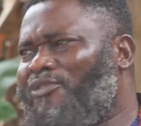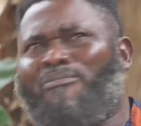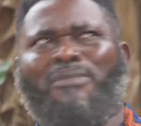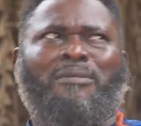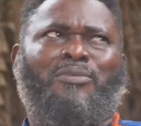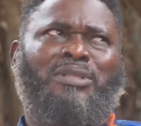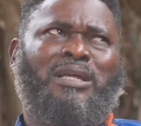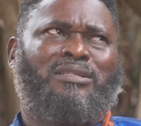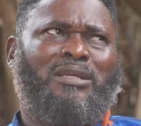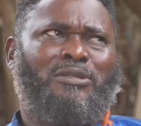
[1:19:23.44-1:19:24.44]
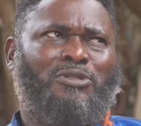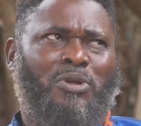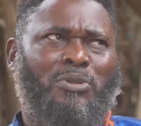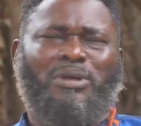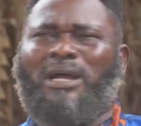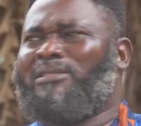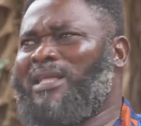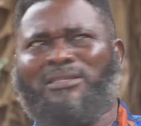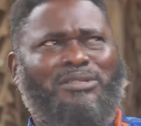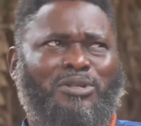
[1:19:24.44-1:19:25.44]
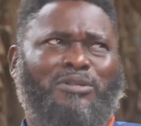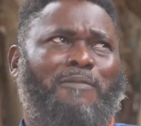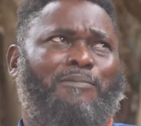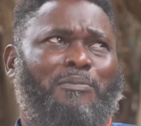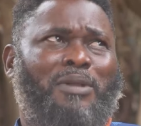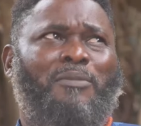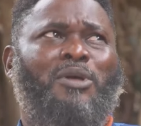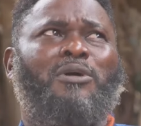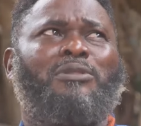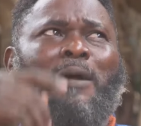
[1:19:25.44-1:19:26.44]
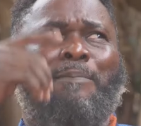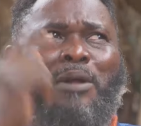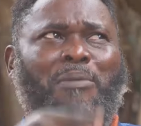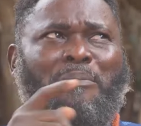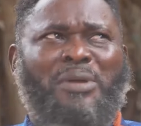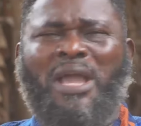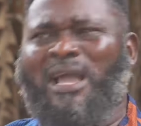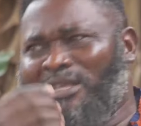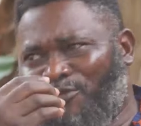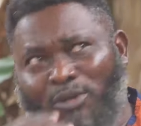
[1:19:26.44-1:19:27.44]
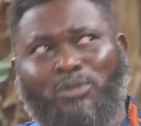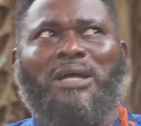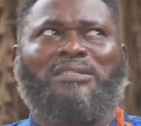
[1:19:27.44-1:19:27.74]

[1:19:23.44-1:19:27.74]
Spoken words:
from my brother's son, and that is not a problem. The problem here is for you to